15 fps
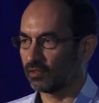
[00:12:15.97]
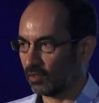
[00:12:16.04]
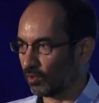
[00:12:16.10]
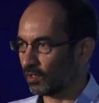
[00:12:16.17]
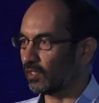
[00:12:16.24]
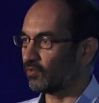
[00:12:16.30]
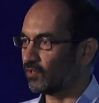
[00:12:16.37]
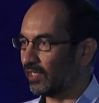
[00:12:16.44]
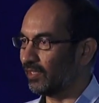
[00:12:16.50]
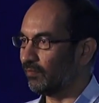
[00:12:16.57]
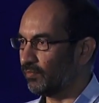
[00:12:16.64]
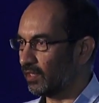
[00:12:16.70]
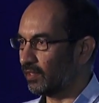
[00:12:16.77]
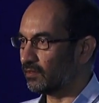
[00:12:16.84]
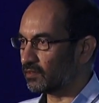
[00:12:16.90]
Now, what that really
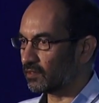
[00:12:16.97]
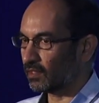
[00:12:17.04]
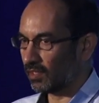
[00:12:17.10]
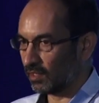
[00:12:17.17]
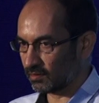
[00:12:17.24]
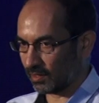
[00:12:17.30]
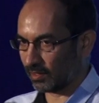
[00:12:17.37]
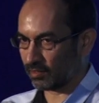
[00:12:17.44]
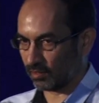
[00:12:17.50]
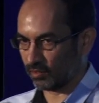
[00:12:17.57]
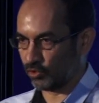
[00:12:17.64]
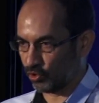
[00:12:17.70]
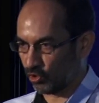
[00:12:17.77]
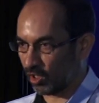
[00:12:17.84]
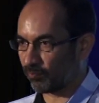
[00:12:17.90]
means is that
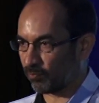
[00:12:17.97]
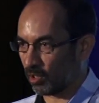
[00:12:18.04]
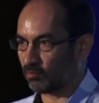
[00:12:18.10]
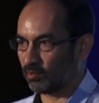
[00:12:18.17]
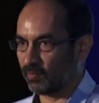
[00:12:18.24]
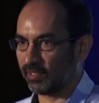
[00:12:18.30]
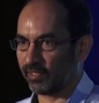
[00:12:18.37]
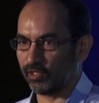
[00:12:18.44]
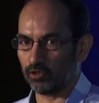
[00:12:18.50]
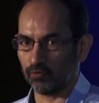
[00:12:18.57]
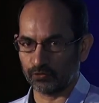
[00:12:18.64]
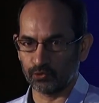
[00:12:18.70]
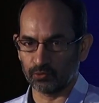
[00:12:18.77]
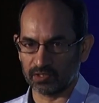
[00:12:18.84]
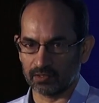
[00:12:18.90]
your probability of
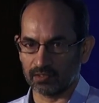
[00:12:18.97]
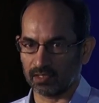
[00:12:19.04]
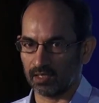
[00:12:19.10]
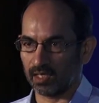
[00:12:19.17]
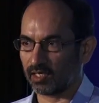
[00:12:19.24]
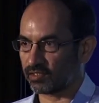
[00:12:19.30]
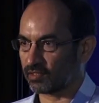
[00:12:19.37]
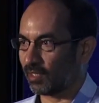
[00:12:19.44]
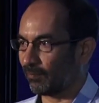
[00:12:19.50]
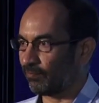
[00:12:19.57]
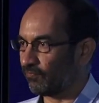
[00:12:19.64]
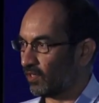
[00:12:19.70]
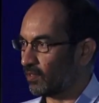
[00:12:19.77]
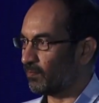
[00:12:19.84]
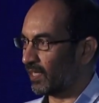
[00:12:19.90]
choosing that large cap
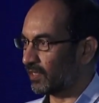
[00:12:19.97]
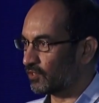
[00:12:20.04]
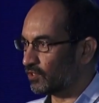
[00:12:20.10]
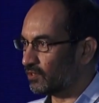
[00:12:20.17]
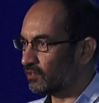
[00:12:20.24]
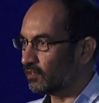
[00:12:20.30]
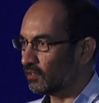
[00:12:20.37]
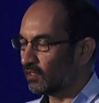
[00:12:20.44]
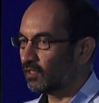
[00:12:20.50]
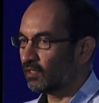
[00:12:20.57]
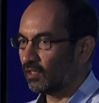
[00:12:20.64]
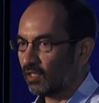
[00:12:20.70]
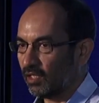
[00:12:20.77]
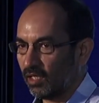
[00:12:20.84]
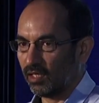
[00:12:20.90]
fund manager
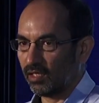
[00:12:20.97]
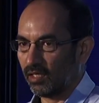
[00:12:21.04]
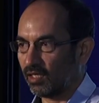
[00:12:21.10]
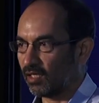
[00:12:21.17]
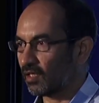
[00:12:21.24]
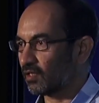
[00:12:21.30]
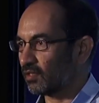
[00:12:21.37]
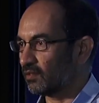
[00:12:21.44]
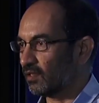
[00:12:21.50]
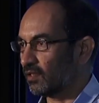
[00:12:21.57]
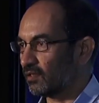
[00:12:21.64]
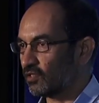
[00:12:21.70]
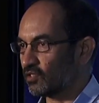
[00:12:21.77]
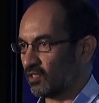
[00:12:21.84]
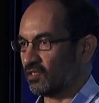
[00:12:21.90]

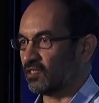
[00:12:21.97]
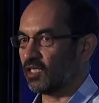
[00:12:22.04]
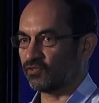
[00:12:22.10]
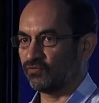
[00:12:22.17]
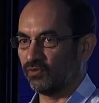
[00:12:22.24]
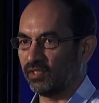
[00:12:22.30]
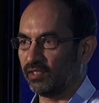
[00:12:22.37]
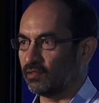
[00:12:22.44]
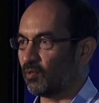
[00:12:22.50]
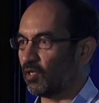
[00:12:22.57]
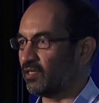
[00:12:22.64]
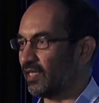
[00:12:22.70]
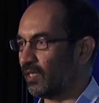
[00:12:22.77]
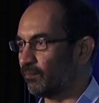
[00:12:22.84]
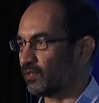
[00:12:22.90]
successfully is
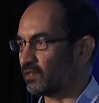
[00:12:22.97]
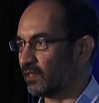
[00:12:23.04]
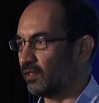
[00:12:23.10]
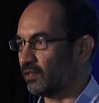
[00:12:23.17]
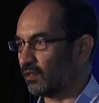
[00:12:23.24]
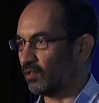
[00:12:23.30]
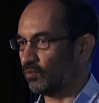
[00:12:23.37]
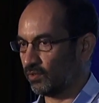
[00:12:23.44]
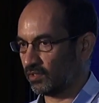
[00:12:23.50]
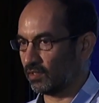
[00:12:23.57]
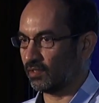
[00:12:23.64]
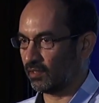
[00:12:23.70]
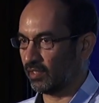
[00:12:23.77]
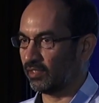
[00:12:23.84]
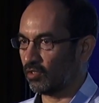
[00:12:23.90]
about 10%, now, which
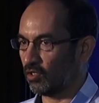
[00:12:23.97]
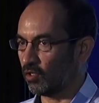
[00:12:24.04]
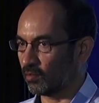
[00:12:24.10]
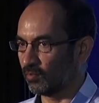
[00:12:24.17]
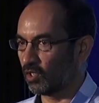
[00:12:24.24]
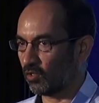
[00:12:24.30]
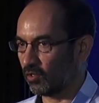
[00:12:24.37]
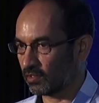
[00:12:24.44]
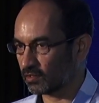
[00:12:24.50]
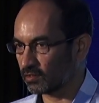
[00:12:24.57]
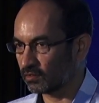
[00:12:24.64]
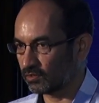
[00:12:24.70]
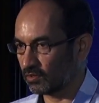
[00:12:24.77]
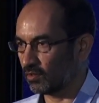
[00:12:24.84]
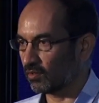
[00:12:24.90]
are like horrible odds.
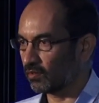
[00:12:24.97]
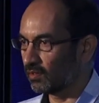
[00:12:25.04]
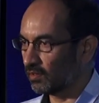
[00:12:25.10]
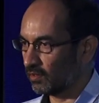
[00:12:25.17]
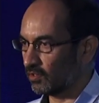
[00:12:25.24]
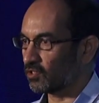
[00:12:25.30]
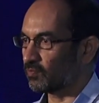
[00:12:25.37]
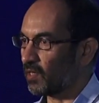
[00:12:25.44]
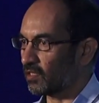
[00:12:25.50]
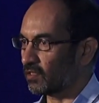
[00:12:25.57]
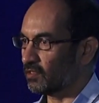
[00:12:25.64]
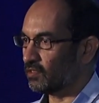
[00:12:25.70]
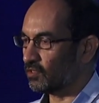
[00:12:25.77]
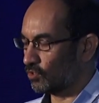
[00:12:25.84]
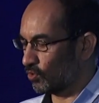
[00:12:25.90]
So it's
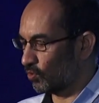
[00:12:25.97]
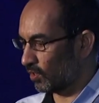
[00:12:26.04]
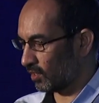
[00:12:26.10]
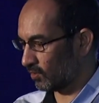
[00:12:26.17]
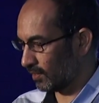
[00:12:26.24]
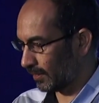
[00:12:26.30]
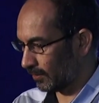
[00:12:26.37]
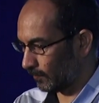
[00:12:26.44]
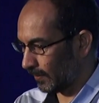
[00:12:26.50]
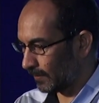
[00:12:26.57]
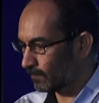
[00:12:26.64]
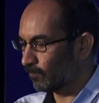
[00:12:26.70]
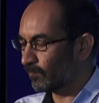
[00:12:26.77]
smarter to go down that way.